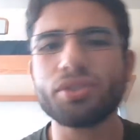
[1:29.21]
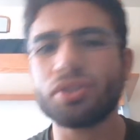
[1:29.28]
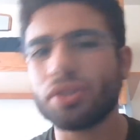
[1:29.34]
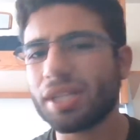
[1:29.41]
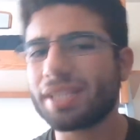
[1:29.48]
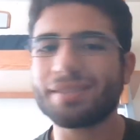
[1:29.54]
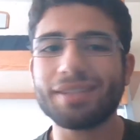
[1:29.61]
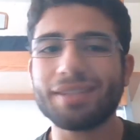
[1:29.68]
So
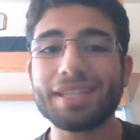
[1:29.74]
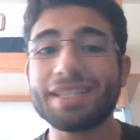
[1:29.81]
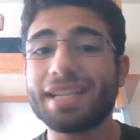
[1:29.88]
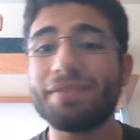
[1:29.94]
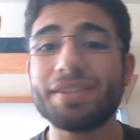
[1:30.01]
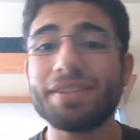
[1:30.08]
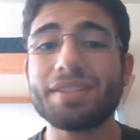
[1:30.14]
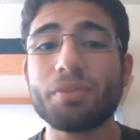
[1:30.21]
let's
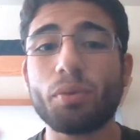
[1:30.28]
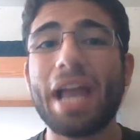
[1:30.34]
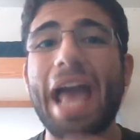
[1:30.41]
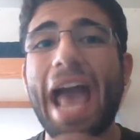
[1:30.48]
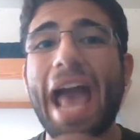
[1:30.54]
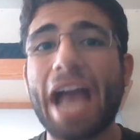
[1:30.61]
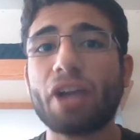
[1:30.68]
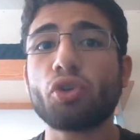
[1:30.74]
dive into what
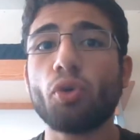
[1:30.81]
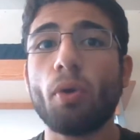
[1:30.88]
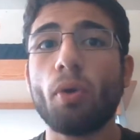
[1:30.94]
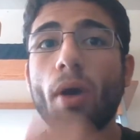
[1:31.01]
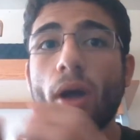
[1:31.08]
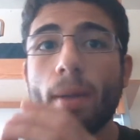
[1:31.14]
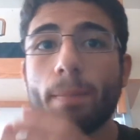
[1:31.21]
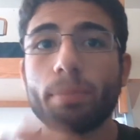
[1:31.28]

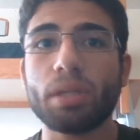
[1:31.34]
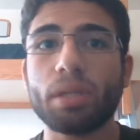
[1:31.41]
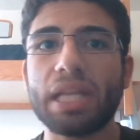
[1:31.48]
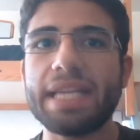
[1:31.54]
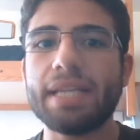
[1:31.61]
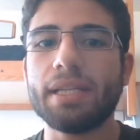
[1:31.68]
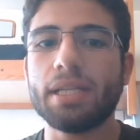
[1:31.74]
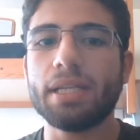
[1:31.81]
actual
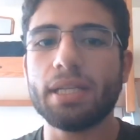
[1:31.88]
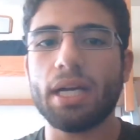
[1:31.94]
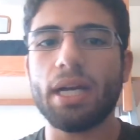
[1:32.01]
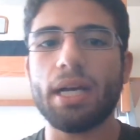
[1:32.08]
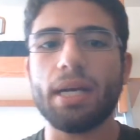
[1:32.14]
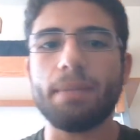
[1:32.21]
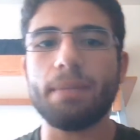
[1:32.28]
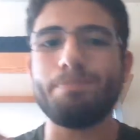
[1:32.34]
plate
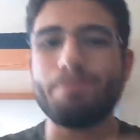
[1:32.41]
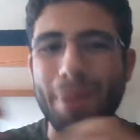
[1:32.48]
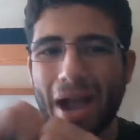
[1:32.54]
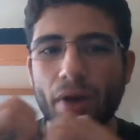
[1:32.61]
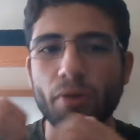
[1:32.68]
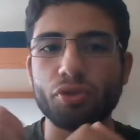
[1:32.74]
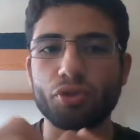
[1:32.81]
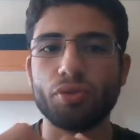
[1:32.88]

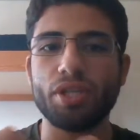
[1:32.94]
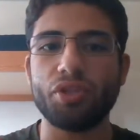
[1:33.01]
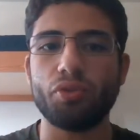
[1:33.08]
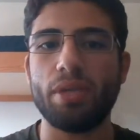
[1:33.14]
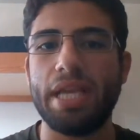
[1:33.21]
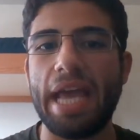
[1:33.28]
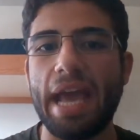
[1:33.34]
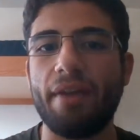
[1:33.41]
boundaries
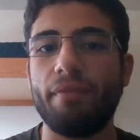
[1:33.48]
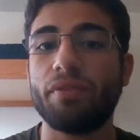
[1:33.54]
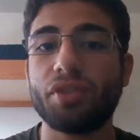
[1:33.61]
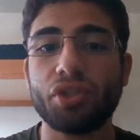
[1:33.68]
we have.